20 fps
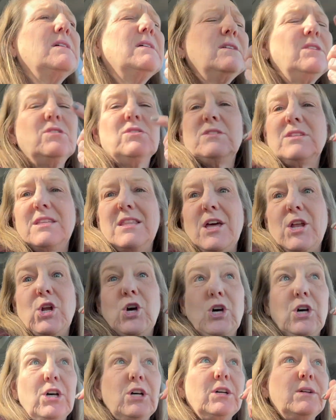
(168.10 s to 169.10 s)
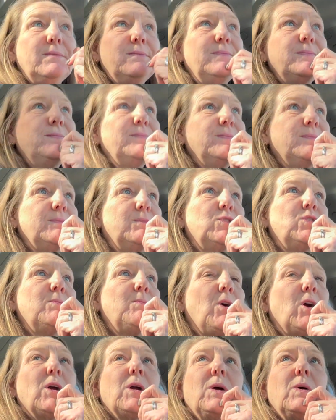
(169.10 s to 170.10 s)
You'll see that haul
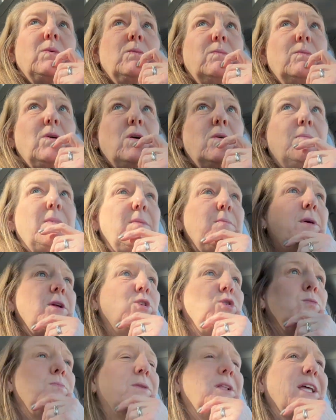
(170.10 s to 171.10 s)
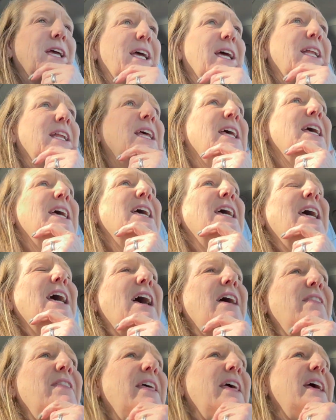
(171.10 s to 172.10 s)
tomorrow on my menu plan.
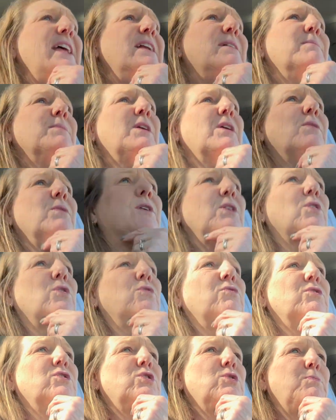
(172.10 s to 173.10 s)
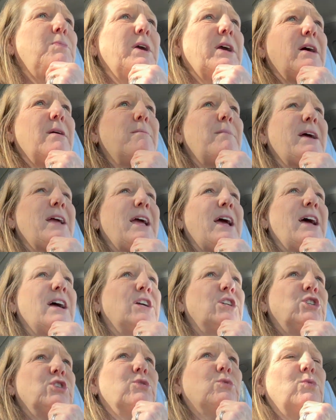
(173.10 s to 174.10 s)
And then I'm going over to pick up my
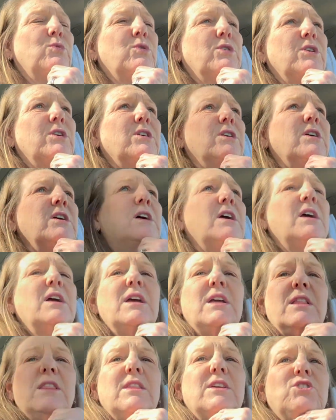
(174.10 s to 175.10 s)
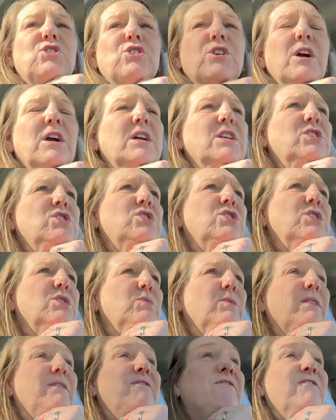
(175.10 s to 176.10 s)
Azure order. The truck is
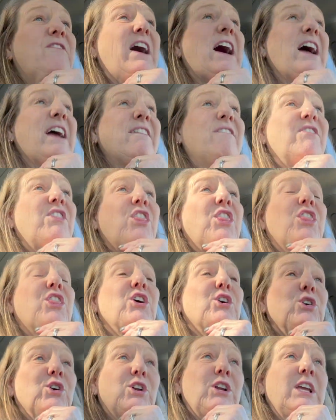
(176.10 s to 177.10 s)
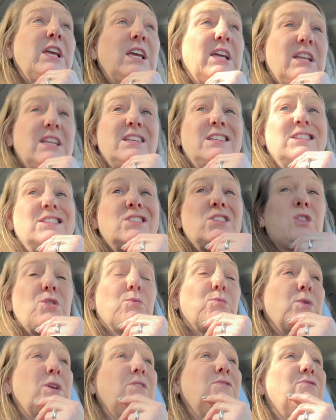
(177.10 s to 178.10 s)
due at 5:30. It is
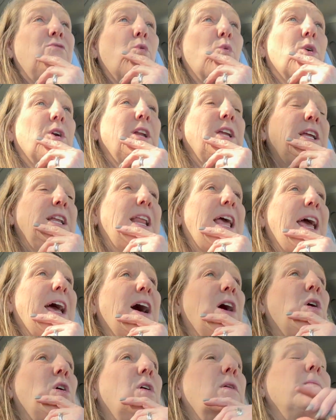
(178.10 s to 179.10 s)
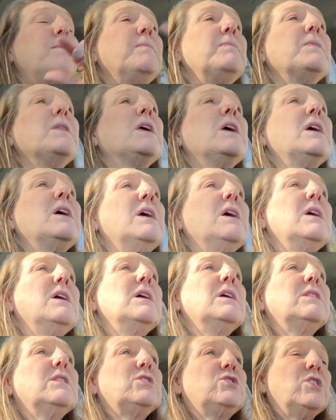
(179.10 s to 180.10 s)
3:40 now.
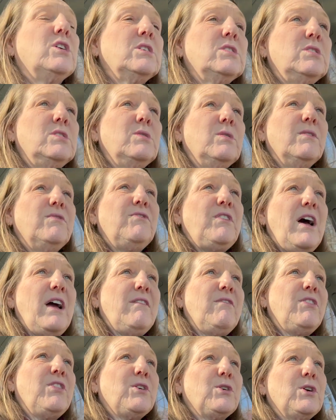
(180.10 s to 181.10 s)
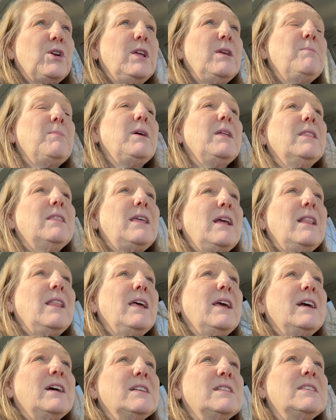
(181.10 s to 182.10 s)
The truck's due at 5:30, but they
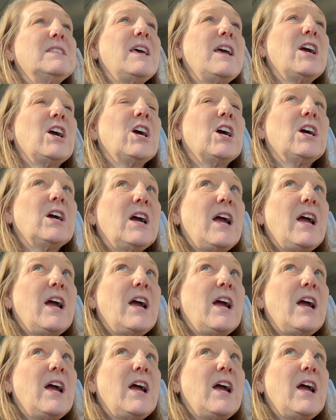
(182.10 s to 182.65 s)
like us there